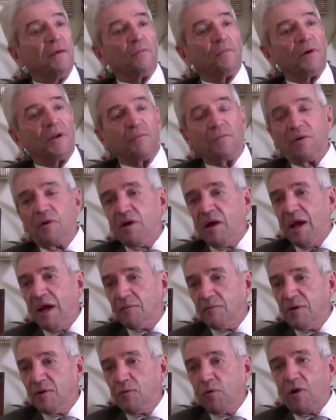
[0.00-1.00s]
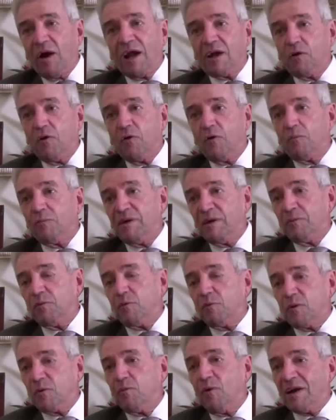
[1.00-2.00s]
but everywhere I go,
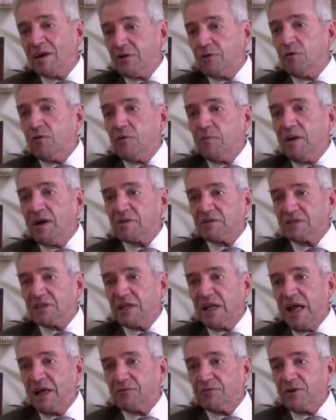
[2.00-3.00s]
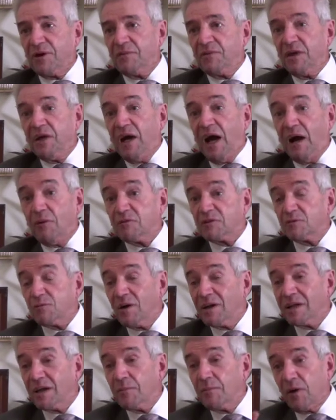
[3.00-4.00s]
people would want to know about Sinatra. I was
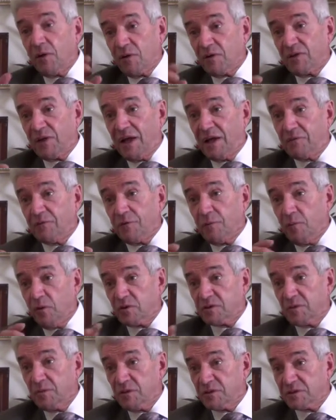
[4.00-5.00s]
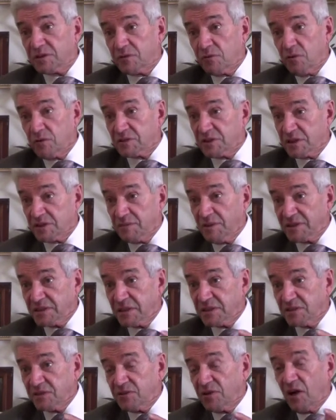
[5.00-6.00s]
running a marathon for multiple sclerosis. My
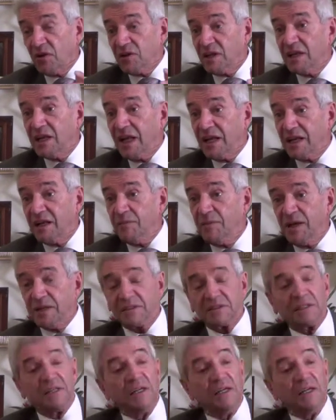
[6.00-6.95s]
sister Darlene had MS,